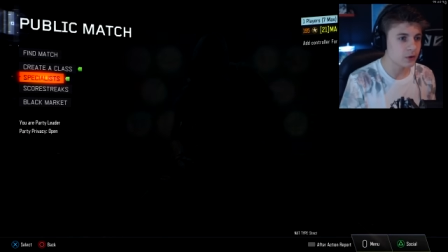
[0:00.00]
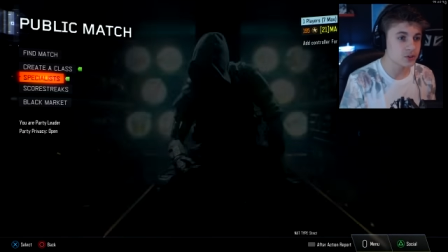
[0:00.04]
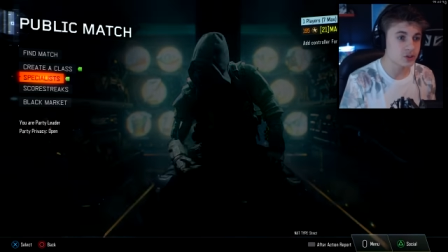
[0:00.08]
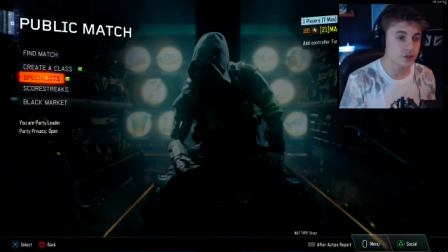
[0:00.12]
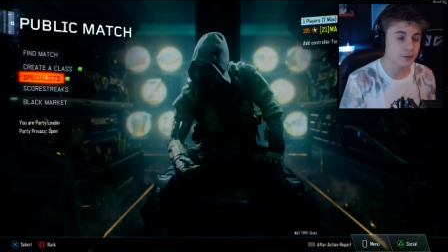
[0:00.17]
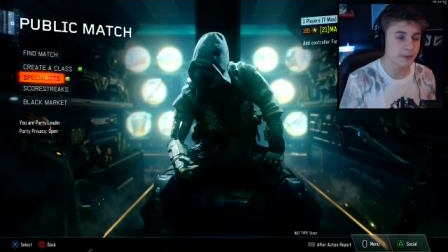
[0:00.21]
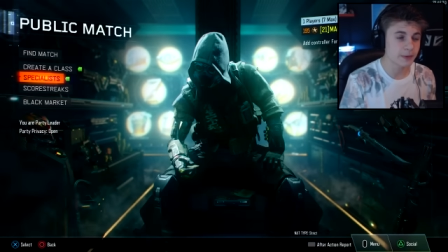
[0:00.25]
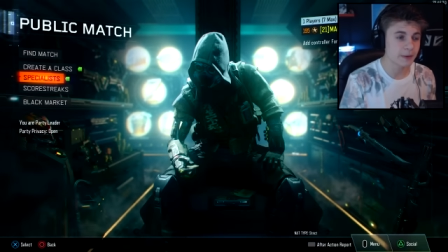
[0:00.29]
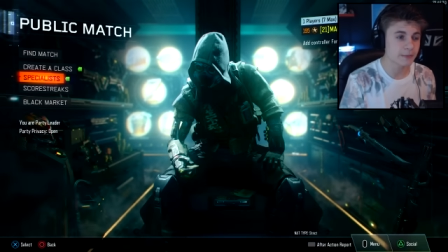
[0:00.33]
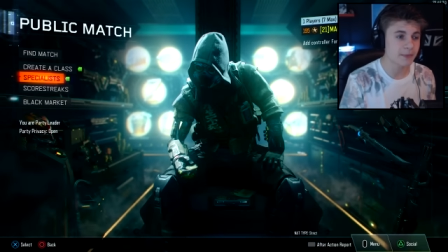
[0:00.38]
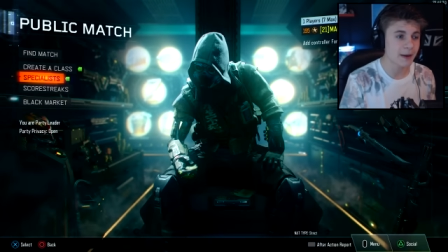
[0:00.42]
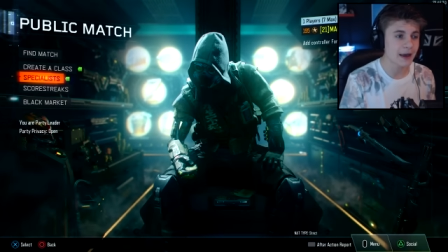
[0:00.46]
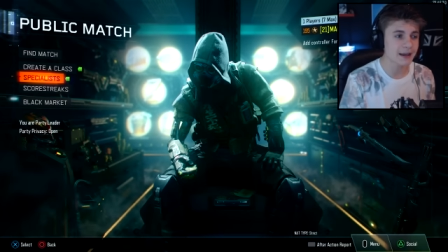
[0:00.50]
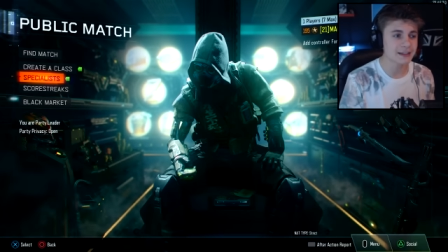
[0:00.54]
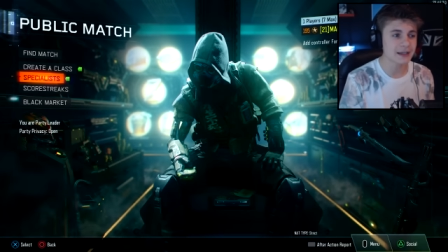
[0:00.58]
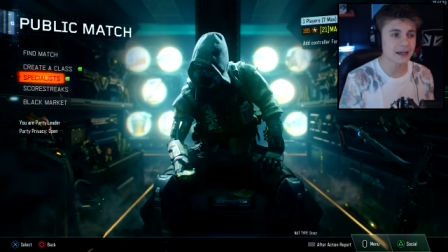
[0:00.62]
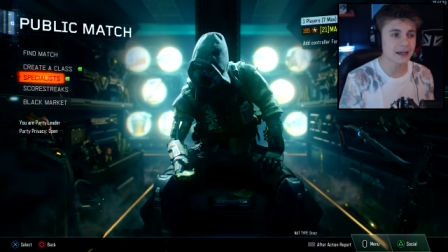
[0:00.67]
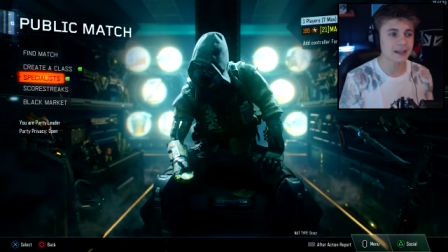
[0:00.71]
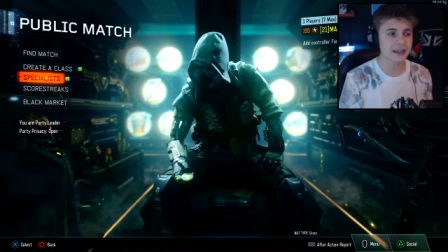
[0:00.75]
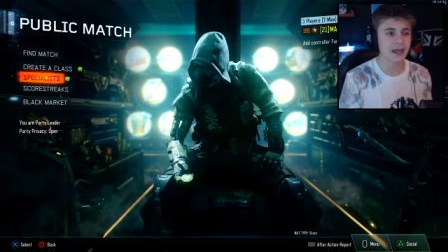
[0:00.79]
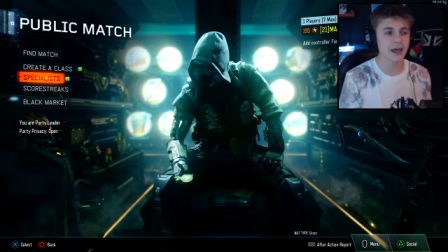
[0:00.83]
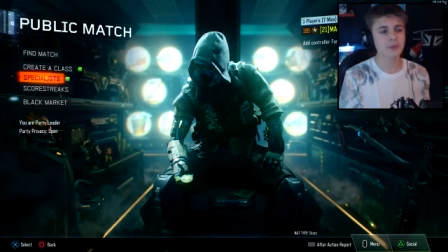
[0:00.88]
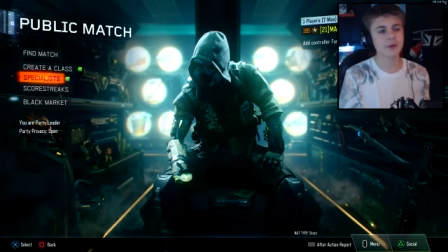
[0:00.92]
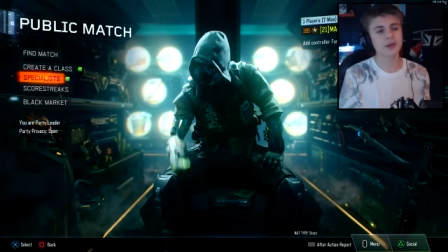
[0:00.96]
This should be
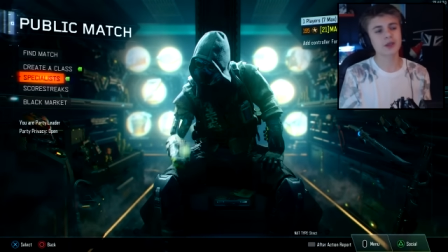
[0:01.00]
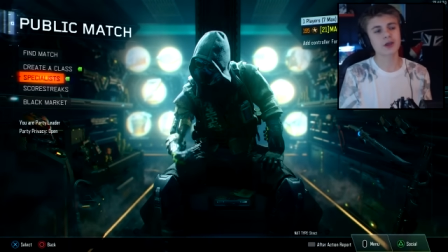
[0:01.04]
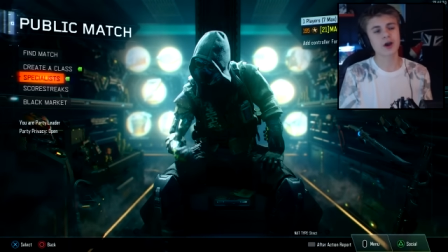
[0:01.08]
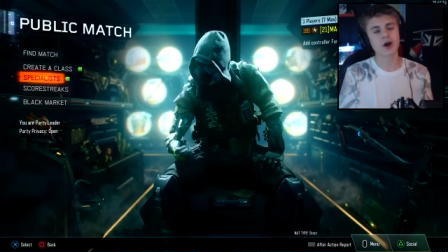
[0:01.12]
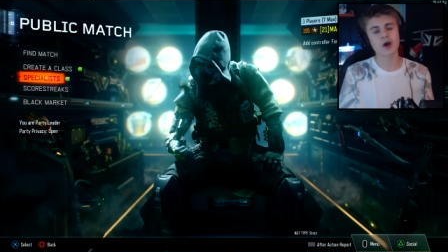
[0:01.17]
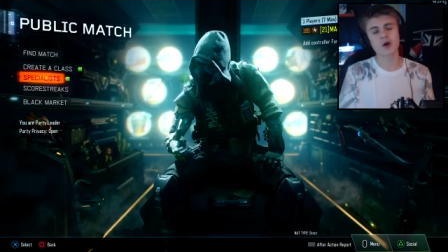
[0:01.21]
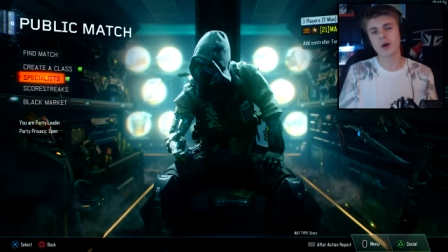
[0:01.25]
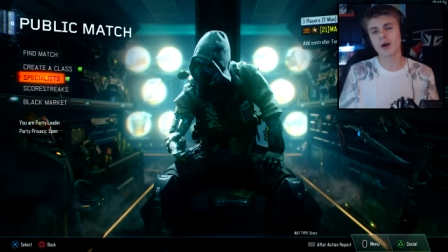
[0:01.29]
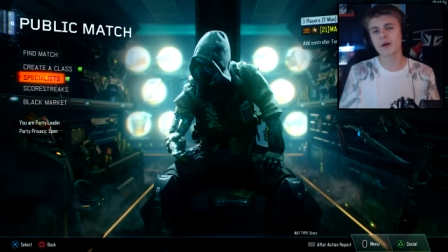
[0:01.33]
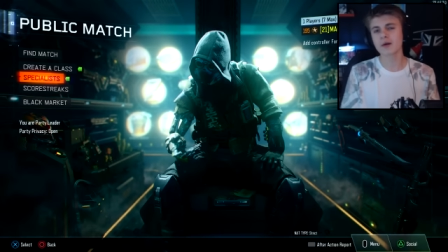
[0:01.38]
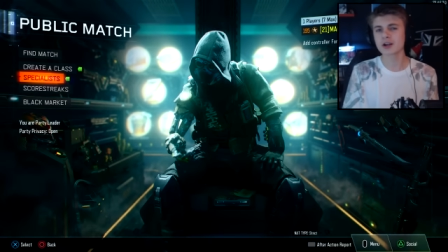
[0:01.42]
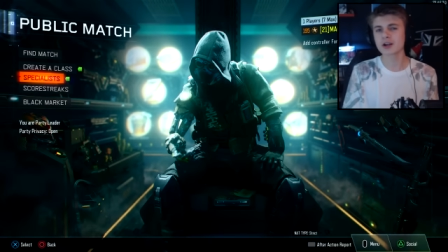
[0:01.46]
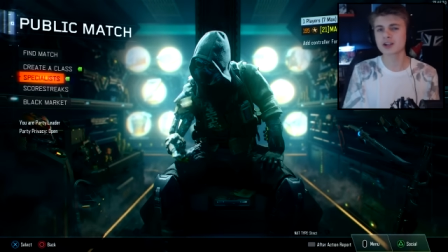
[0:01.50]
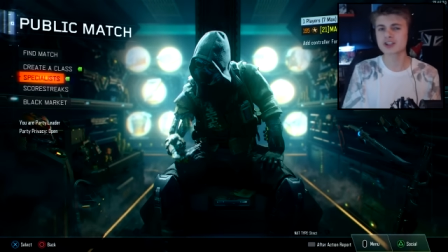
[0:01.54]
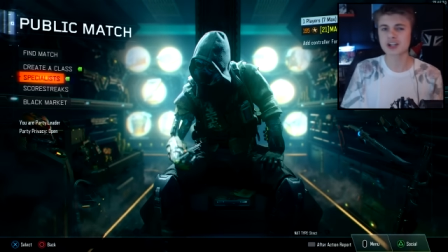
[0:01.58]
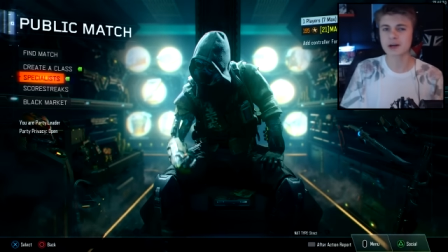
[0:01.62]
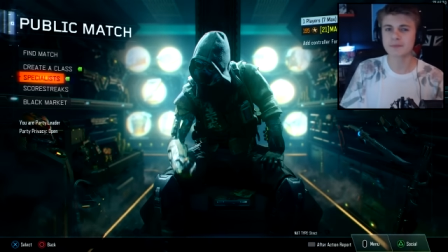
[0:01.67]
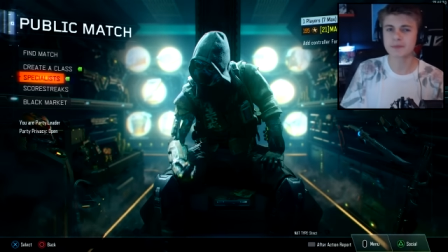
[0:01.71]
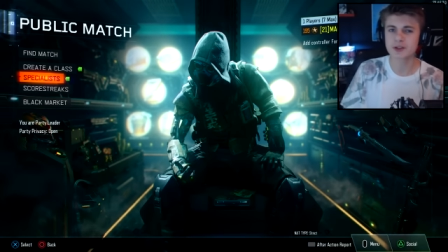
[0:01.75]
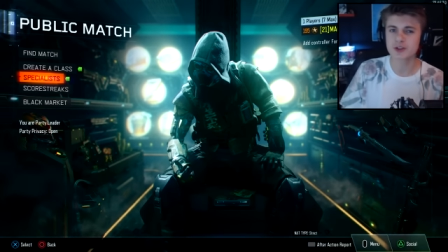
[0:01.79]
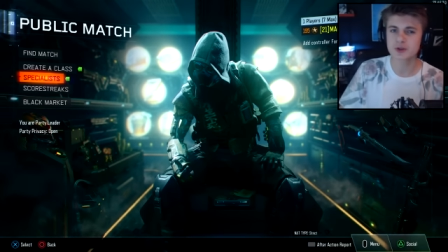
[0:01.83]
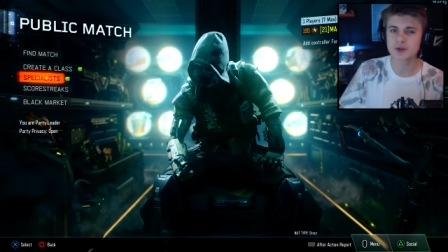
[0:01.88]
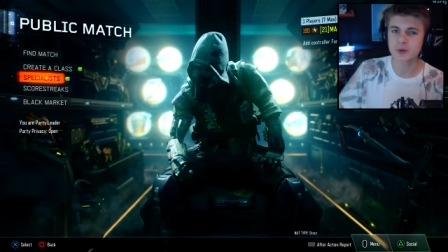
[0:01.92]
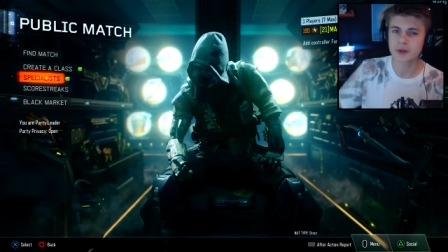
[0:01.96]
Blackjack. There we go. I'm going to
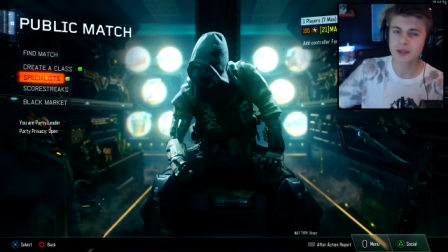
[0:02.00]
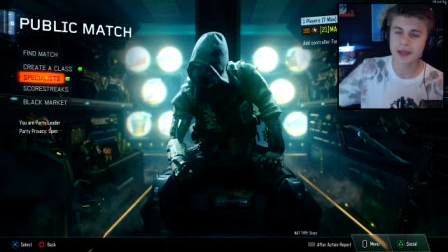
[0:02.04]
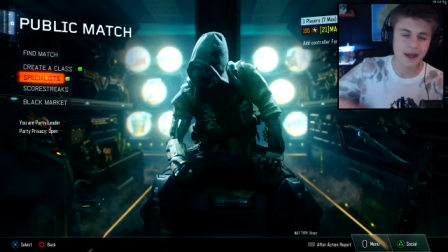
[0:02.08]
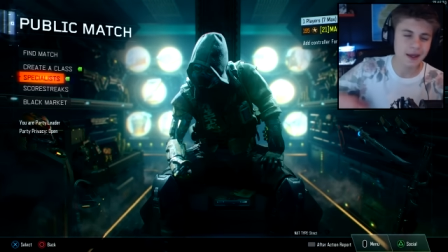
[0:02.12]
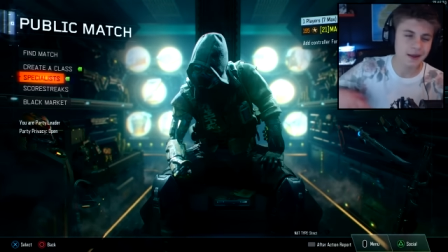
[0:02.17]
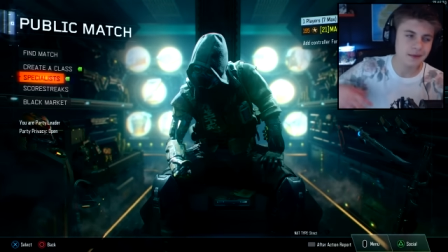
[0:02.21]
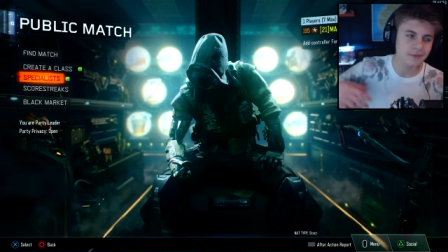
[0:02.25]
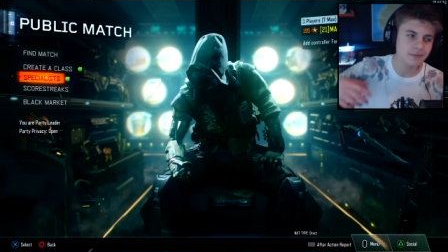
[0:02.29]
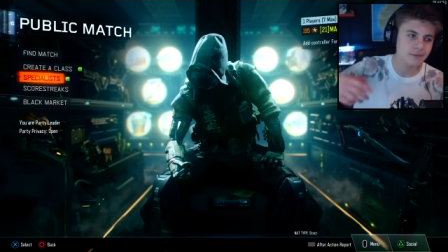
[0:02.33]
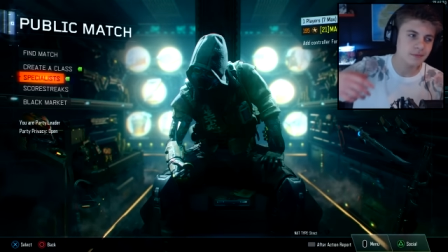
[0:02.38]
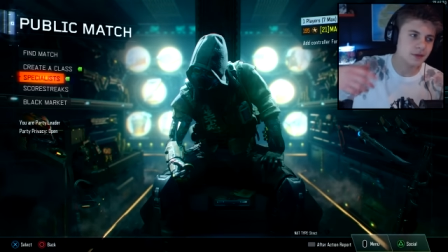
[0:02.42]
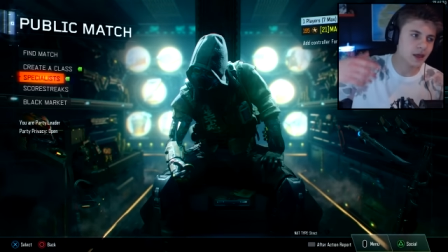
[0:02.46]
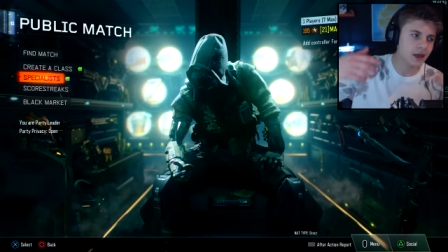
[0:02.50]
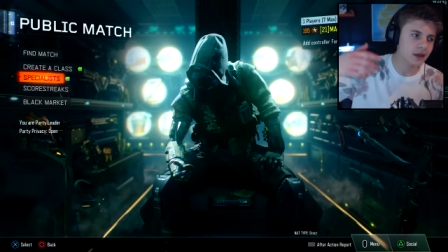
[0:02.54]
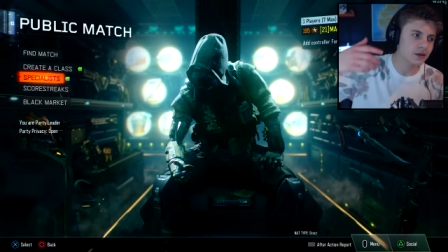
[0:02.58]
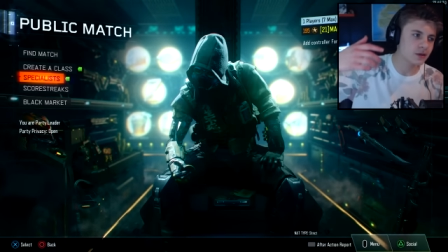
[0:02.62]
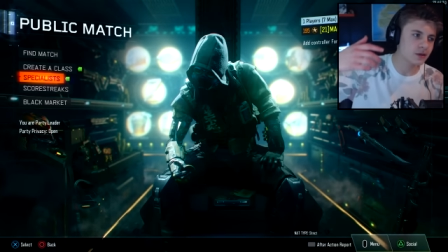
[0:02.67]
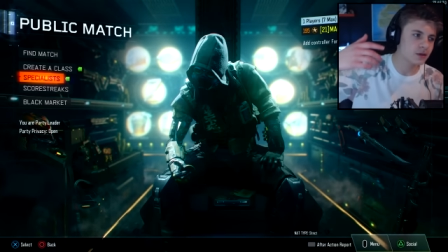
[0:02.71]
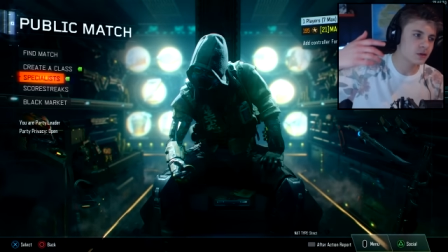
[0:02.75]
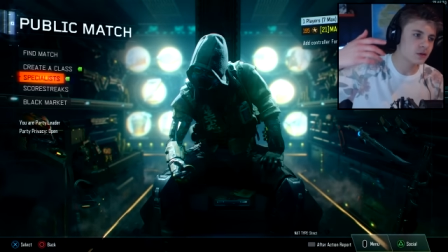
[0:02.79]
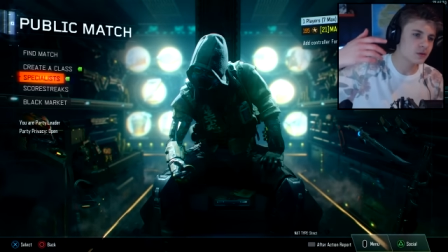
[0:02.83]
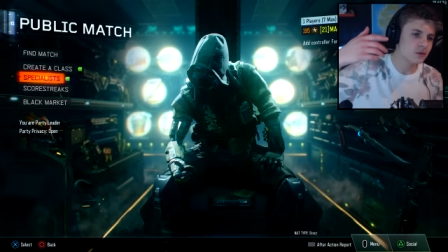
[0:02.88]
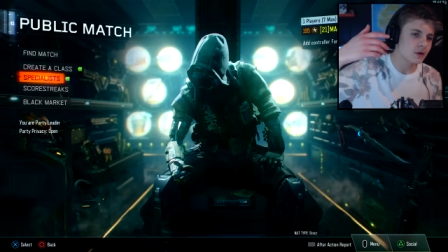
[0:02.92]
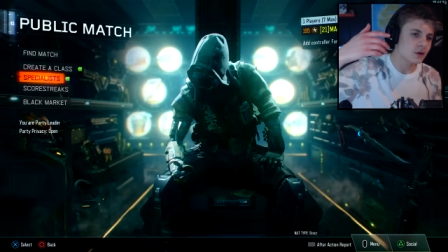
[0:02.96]
jump into a game, get
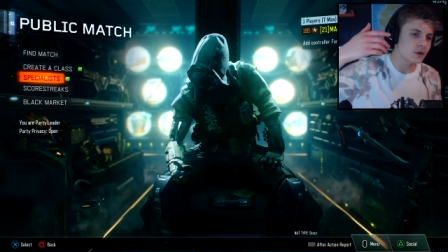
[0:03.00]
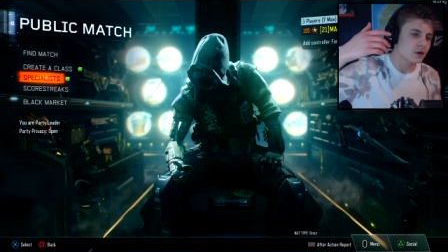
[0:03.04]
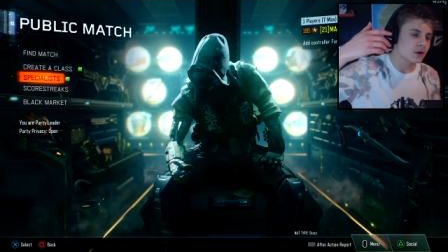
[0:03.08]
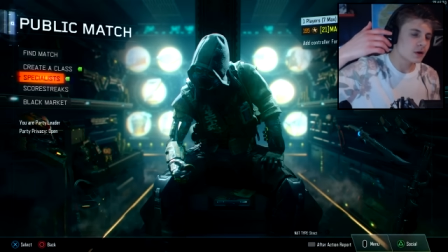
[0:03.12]
you